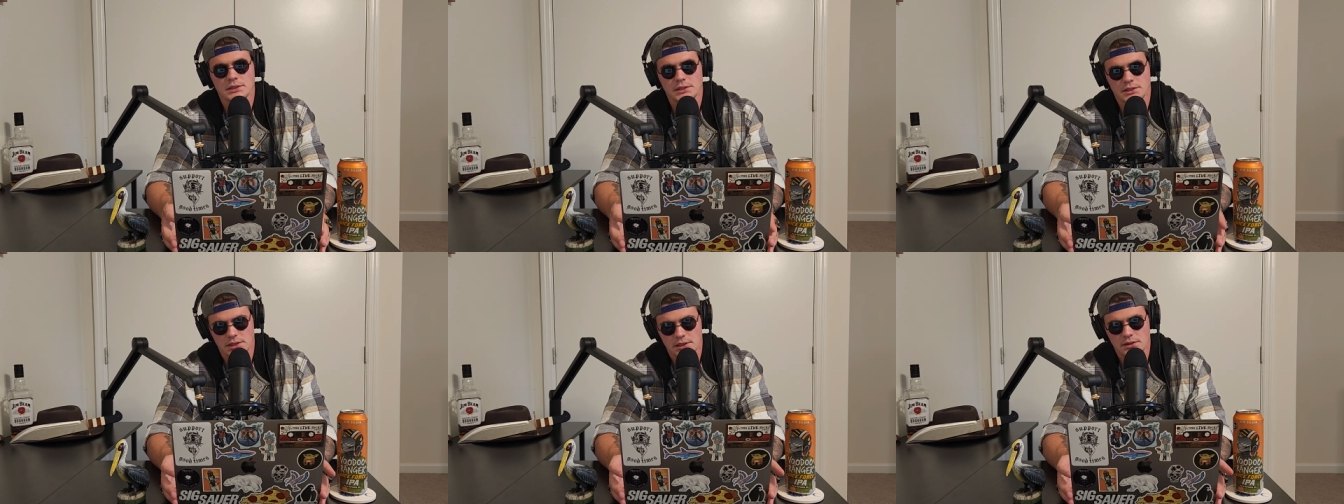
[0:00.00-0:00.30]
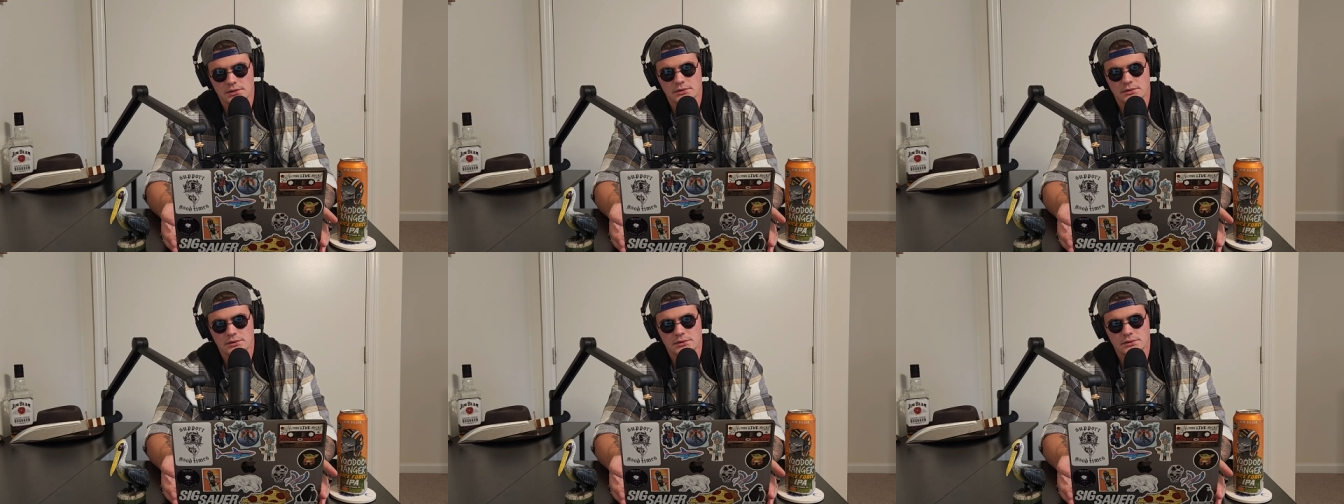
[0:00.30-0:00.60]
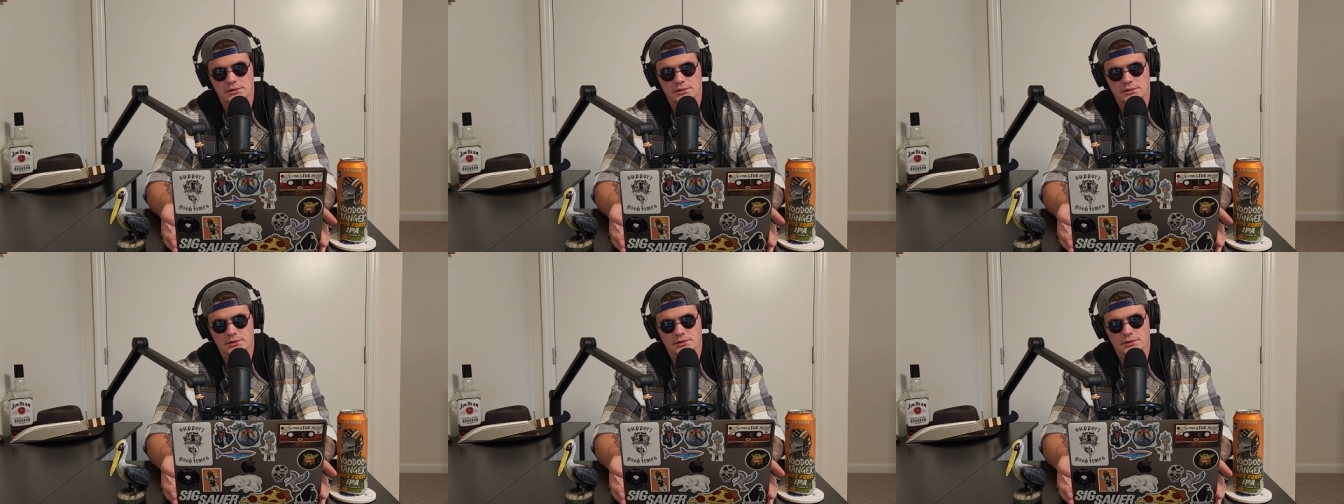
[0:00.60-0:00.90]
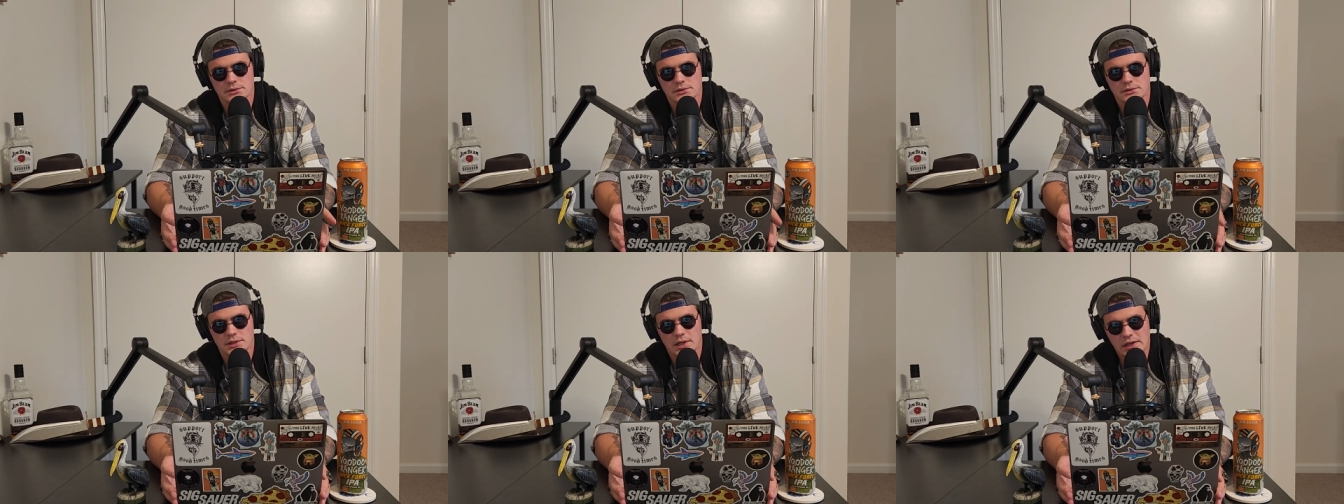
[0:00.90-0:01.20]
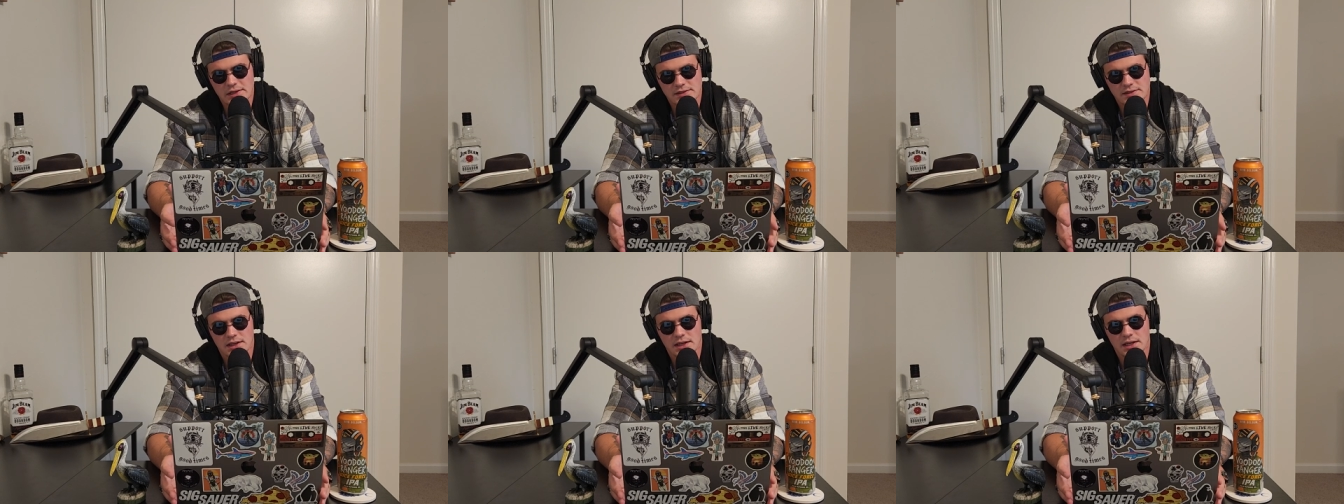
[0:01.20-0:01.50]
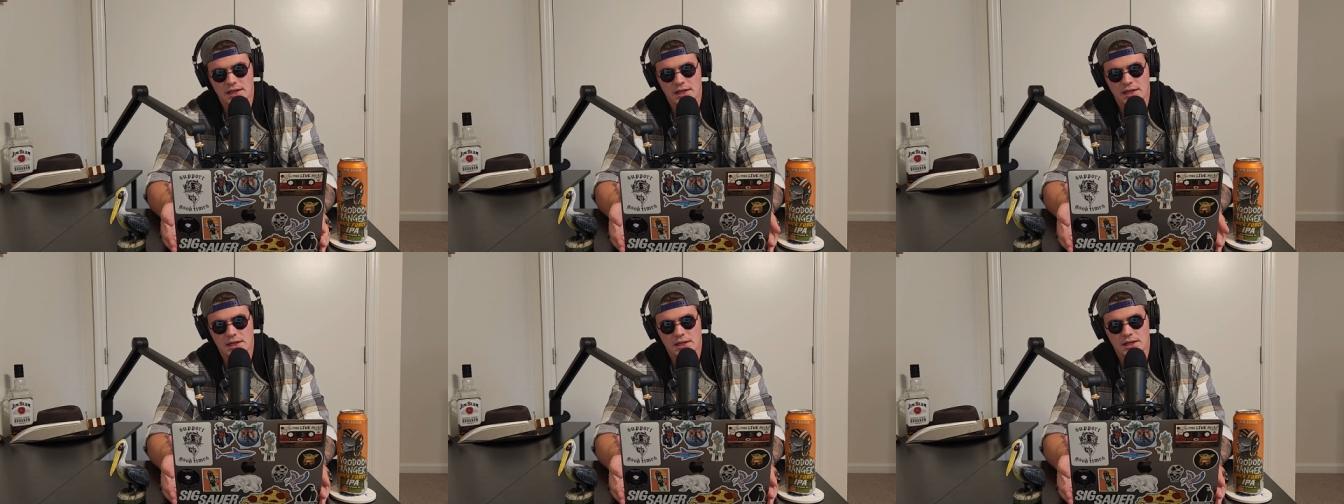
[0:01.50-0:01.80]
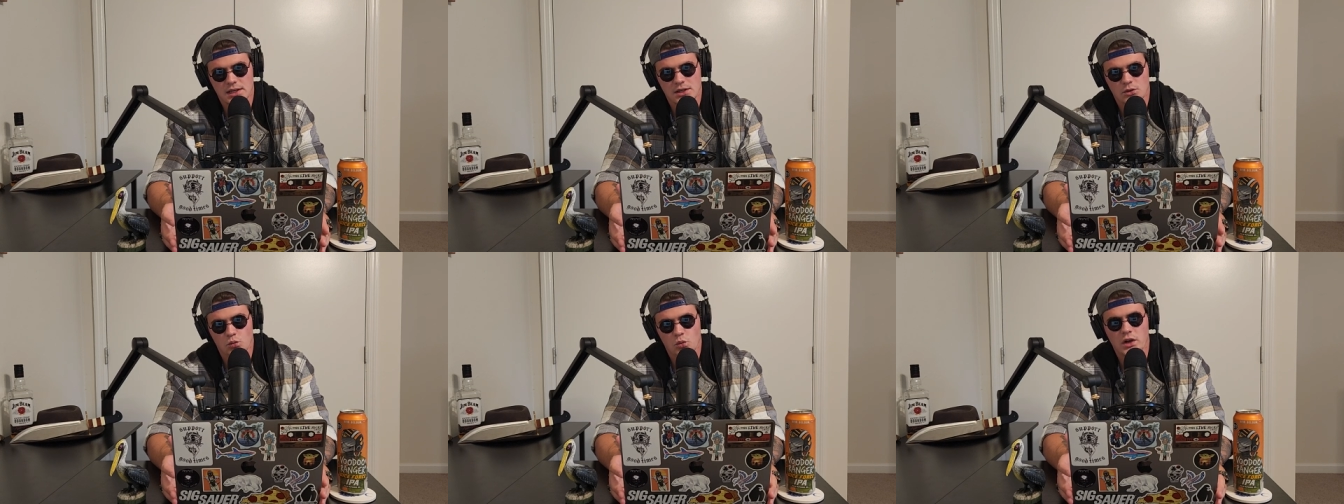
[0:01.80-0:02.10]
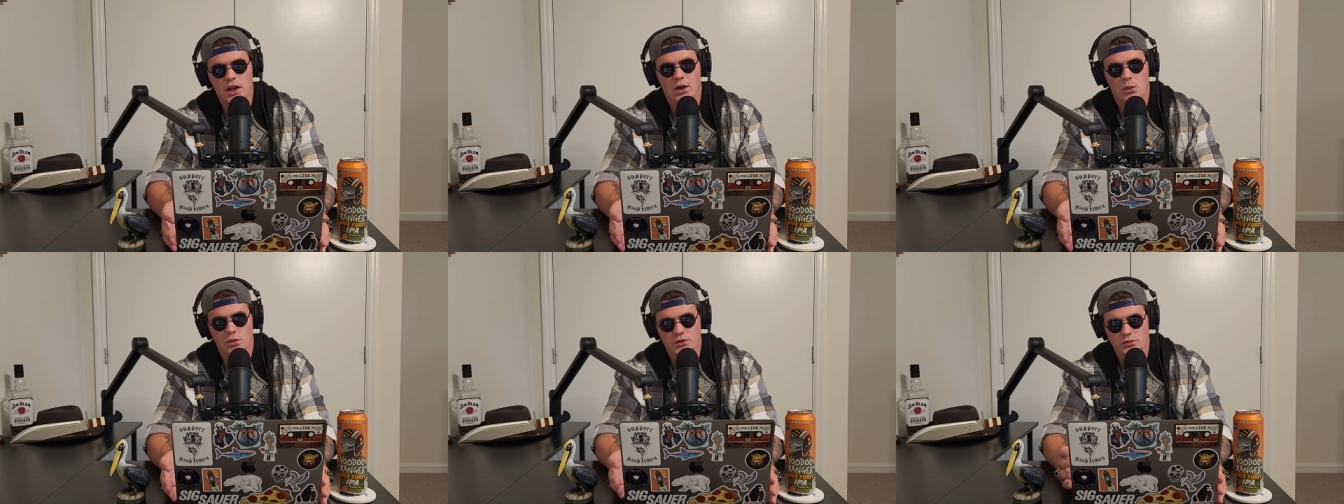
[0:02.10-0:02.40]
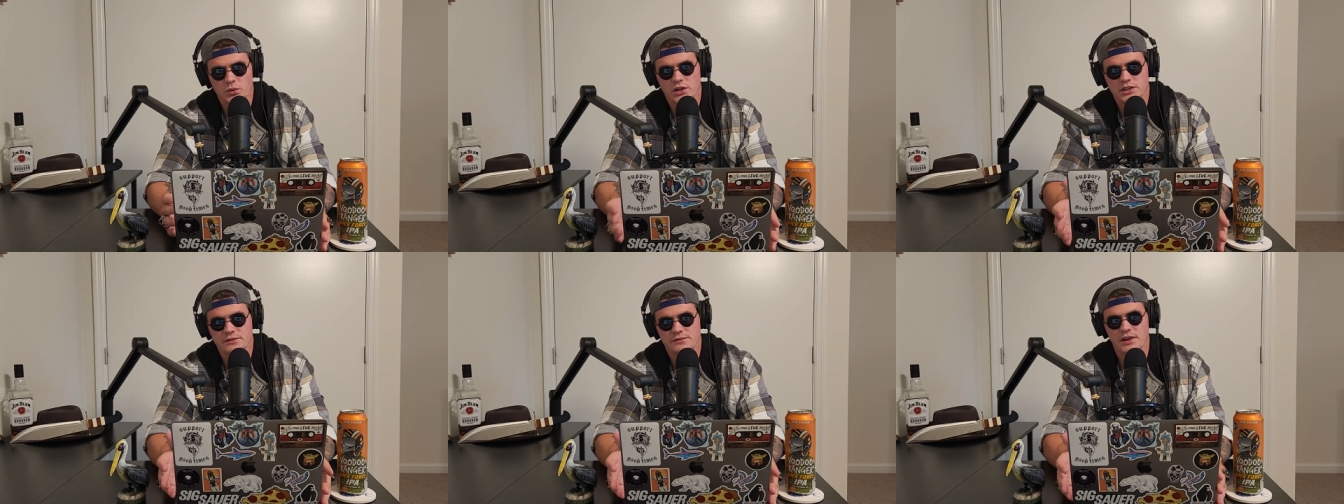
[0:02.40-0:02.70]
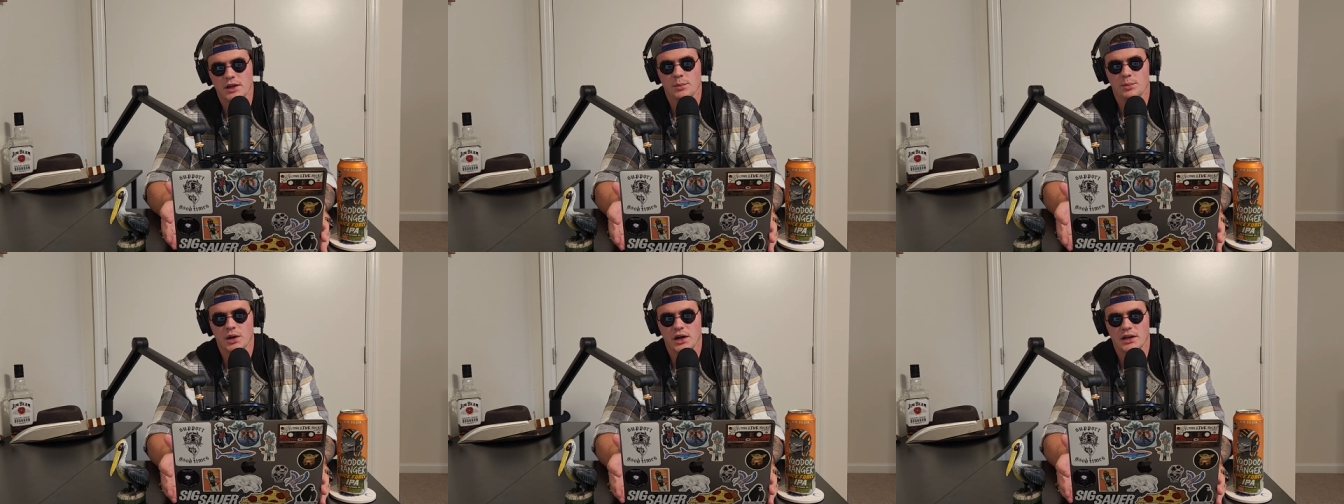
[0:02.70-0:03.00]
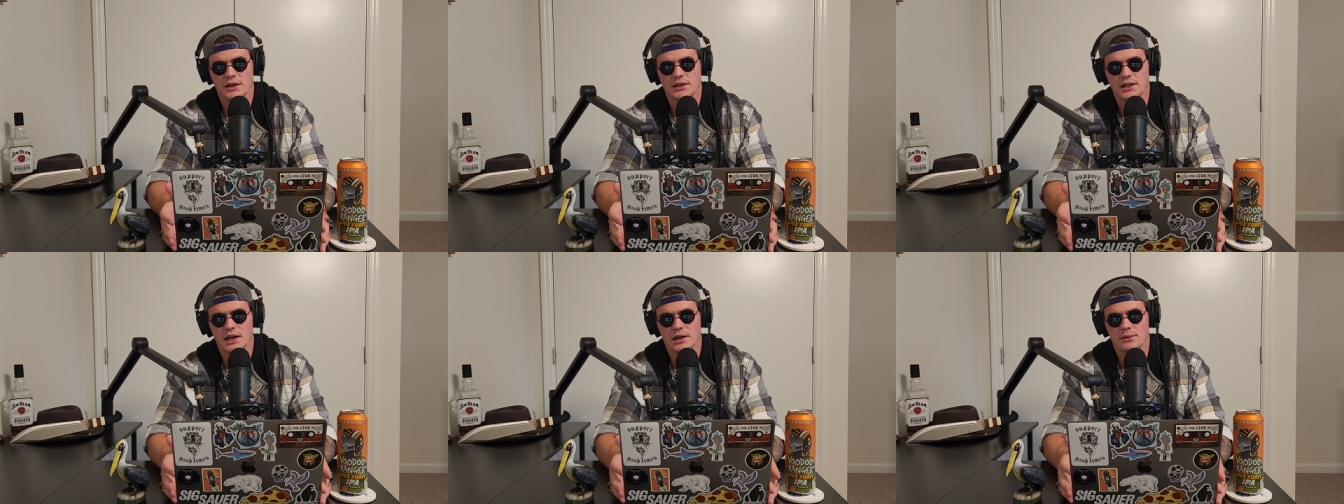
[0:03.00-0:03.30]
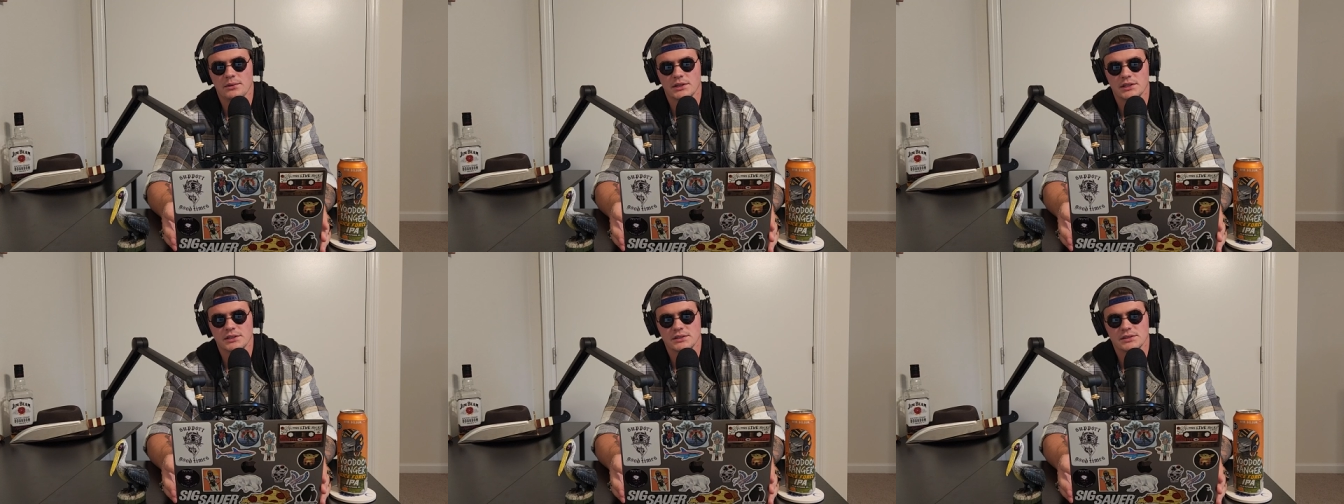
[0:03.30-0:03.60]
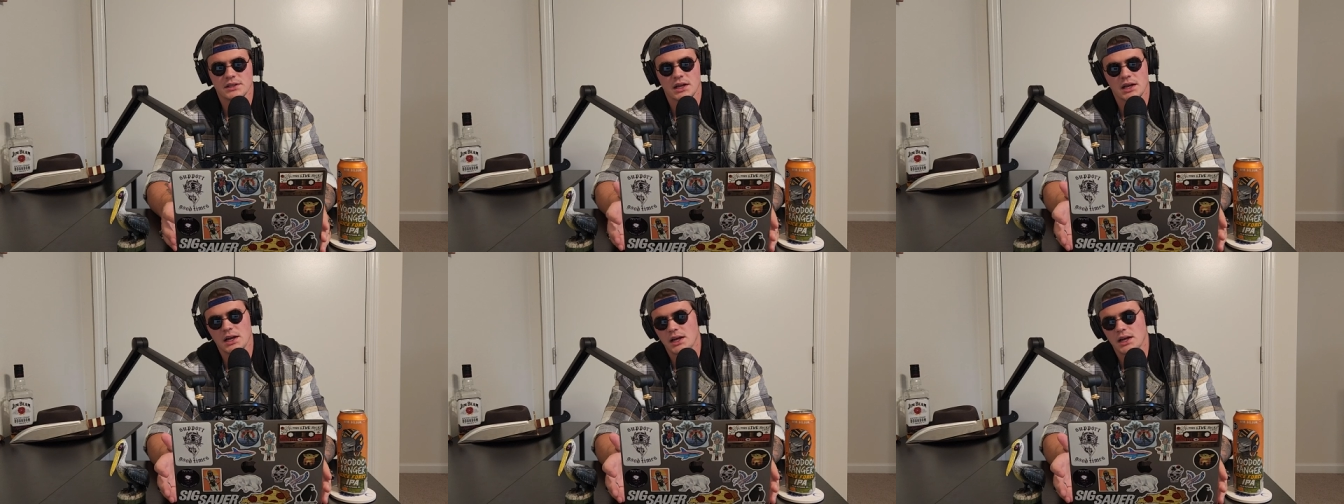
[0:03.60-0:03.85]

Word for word: You know? It's like when I was watching Vampire Diaries,